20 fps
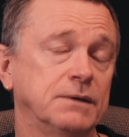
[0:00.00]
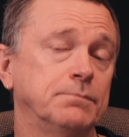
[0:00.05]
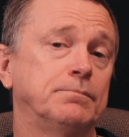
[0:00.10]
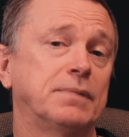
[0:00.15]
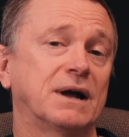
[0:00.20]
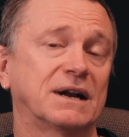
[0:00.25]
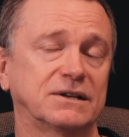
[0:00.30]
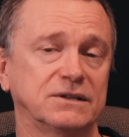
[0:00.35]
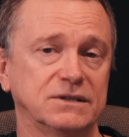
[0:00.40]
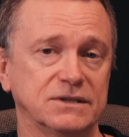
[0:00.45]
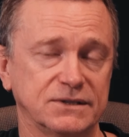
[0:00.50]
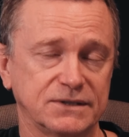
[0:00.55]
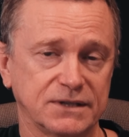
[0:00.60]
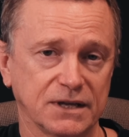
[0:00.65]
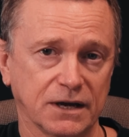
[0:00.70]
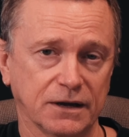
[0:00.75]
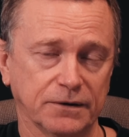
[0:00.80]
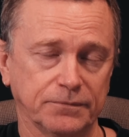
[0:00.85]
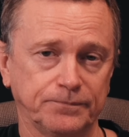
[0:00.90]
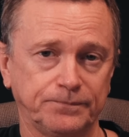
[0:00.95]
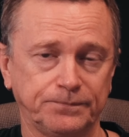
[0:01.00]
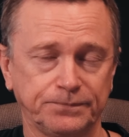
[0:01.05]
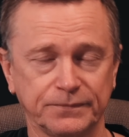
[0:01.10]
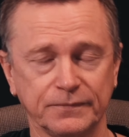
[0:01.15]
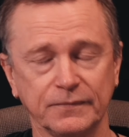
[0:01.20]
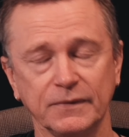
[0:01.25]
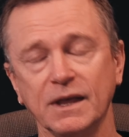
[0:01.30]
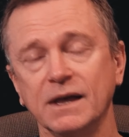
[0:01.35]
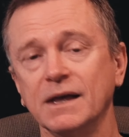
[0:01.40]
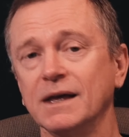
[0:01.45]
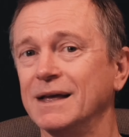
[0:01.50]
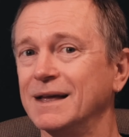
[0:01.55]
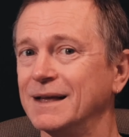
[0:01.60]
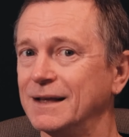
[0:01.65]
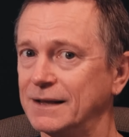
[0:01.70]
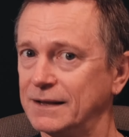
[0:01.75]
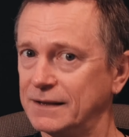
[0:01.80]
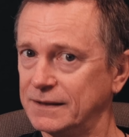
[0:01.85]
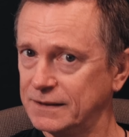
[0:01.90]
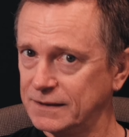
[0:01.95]
back to the start.
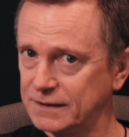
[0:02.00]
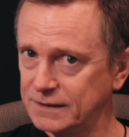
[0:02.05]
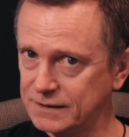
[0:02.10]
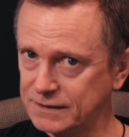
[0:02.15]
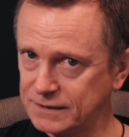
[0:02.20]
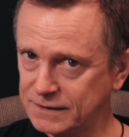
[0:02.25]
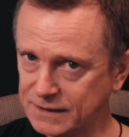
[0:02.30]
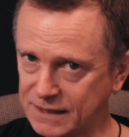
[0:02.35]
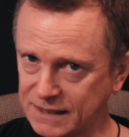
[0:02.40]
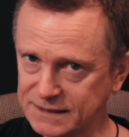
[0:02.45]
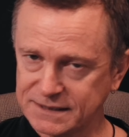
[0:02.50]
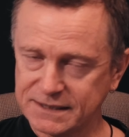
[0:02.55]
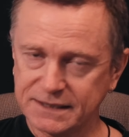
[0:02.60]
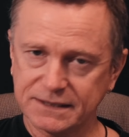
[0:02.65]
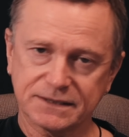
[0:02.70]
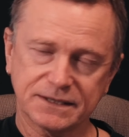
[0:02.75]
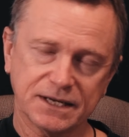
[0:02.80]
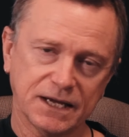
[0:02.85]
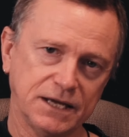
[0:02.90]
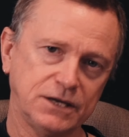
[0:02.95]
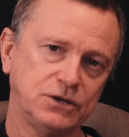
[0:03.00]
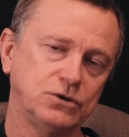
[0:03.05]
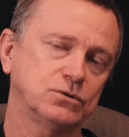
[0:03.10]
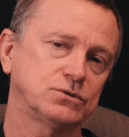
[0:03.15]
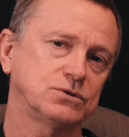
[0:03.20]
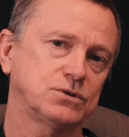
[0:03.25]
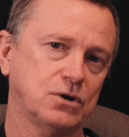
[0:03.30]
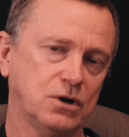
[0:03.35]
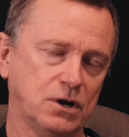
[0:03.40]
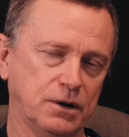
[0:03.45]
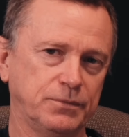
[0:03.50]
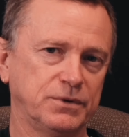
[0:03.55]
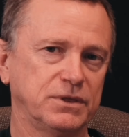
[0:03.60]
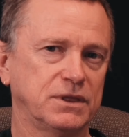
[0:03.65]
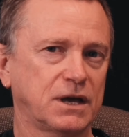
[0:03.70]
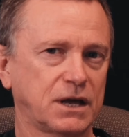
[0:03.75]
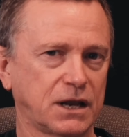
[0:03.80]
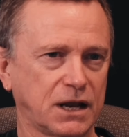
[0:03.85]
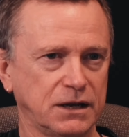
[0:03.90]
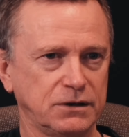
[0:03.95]
That's it. Take your time with
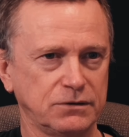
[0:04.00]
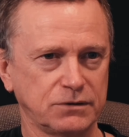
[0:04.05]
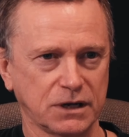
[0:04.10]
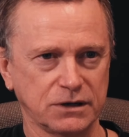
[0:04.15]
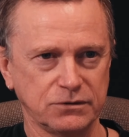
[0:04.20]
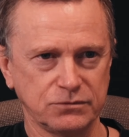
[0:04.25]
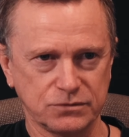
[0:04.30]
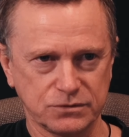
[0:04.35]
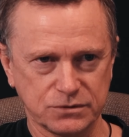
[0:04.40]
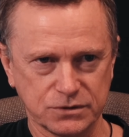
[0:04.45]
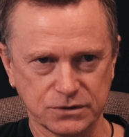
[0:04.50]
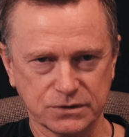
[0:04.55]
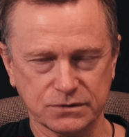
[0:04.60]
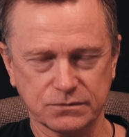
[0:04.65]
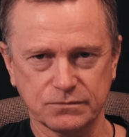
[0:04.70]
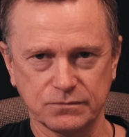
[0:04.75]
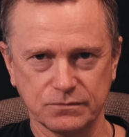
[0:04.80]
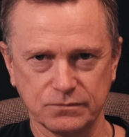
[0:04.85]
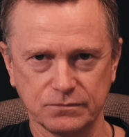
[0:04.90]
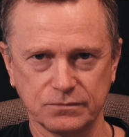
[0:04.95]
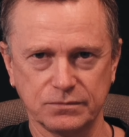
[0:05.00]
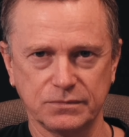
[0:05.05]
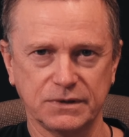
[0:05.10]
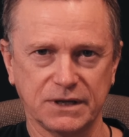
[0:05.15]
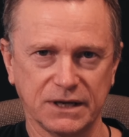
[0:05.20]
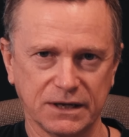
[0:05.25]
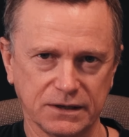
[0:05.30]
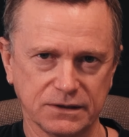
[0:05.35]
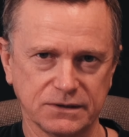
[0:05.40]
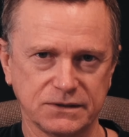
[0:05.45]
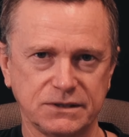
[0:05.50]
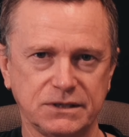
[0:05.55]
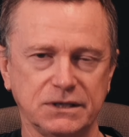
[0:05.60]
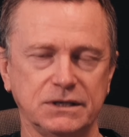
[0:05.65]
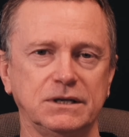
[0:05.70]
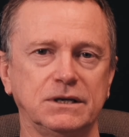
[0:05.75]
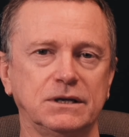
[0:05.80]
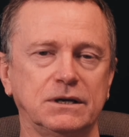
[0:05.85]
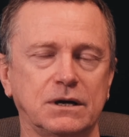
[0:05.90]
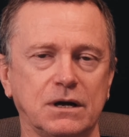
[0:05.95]
that and, and just get it
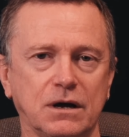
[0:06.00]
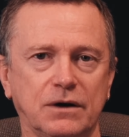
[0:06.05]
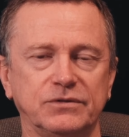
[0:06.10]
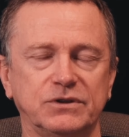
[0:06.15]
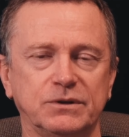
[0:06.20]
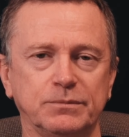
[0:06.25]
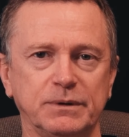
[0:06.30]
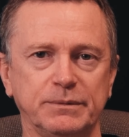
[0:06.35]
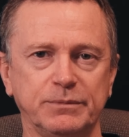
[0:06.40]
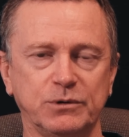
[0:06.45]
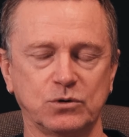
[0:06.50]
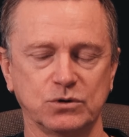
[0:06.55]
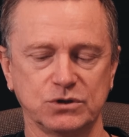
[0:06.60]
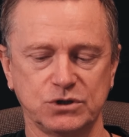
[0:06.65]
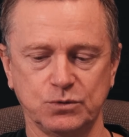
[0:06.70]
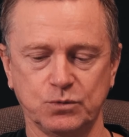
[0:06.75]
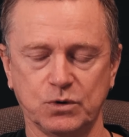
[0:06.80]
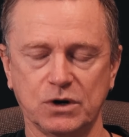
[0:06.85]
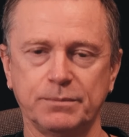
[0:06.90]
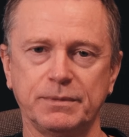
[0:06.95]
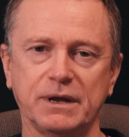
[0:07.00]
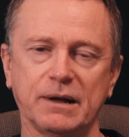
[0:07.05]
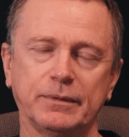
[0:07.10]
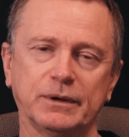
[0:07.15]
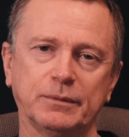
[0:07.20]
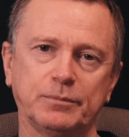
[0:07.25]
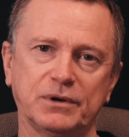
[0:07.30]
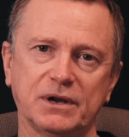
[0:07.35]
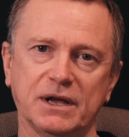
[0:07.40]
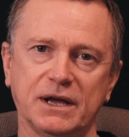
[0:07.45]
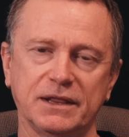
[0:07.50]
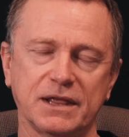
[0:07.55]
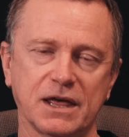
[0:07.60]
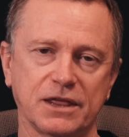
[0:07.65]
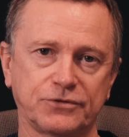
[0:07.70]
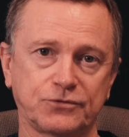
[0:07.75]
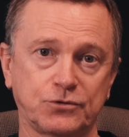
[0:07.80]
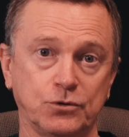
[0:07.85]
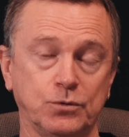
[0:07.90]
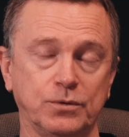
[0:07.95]
sitting comfortably because you want to be able to play
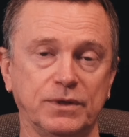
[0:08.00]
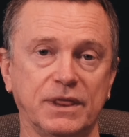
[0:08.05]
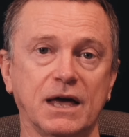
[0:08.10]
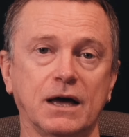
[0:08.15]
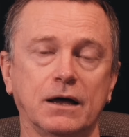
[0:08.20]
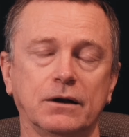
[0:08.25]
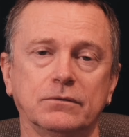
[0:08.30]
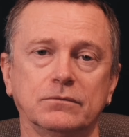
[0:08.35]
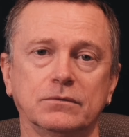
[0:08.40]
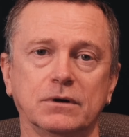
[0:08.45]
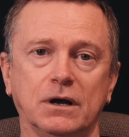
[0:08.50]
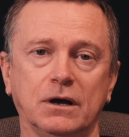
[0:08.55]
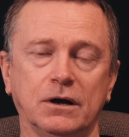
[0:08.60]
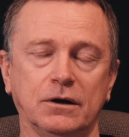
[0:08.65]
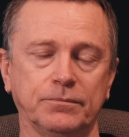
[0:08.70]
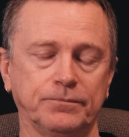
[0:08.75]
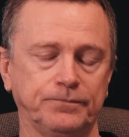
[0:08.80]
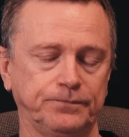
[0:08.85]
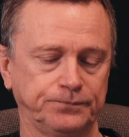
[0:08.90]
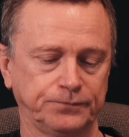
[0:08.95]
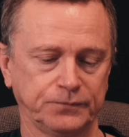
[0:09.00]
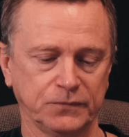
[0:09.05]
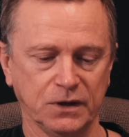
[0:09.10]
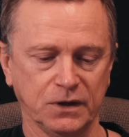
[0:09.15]
that through without um,